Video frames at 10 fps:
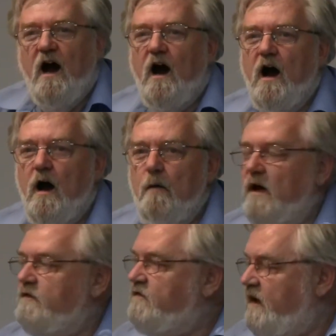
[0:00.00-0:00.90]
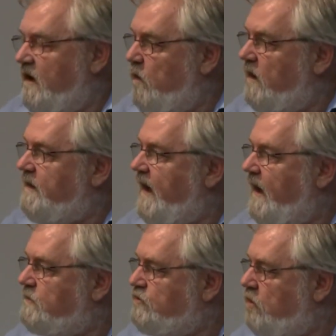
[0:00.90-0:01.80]
A city where they
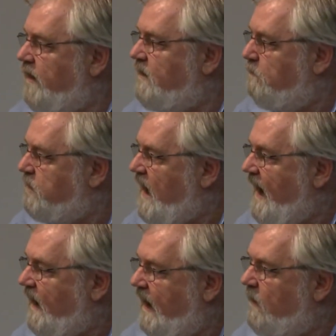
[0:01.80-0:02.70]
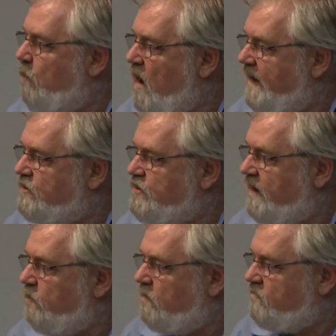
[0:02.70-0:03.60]
had a joint black and white
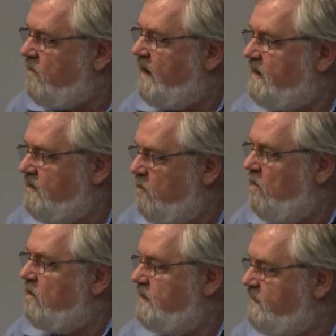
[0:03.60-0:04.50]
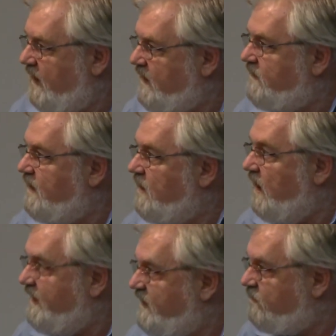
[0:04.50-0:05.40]
general strike in New Orleans in
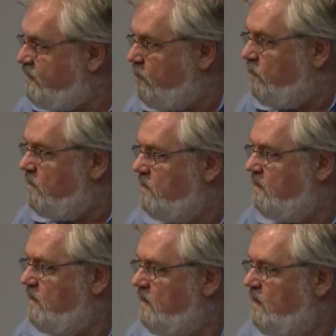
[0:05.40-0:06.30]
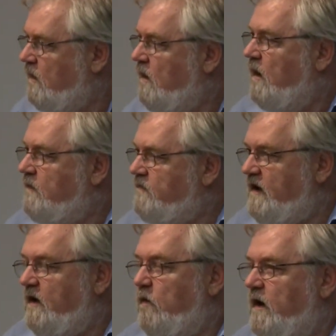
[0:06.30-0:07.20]
1892. A
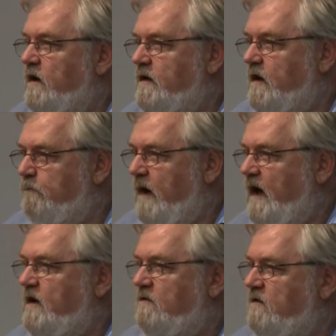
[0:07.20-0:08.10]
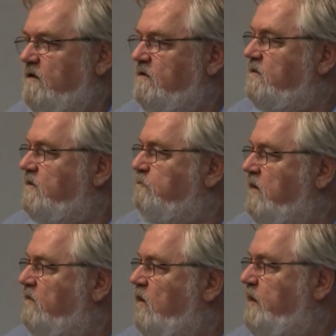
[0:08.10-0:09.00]
city where their main
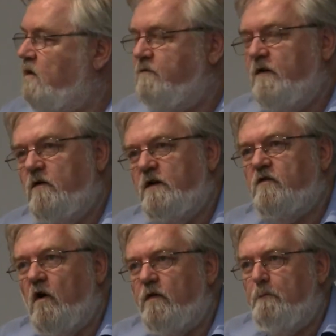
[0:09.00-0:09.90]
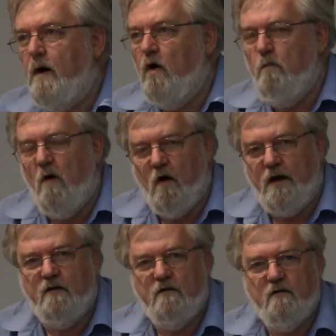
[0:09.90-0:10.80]
proverbial food is called the po'
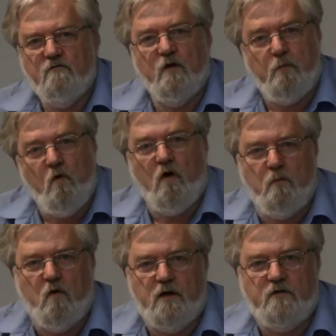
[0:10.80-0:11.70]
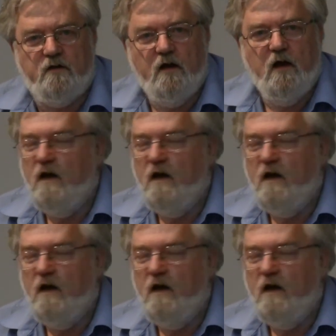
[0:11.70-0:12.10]
boy for poor boys.